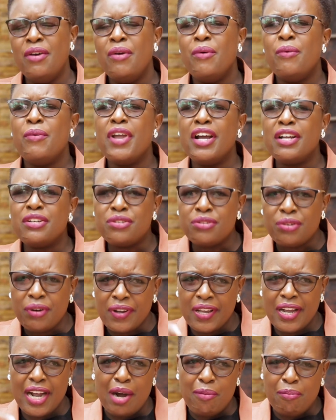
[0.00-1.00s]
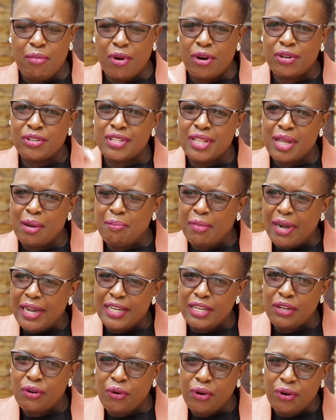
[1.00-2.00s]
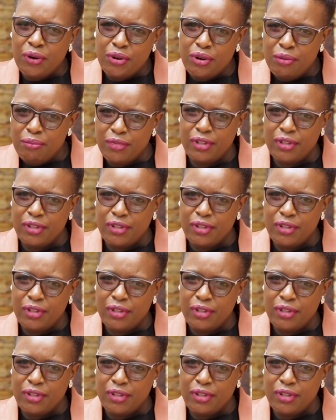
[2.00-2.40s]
We are talking about the bad economy.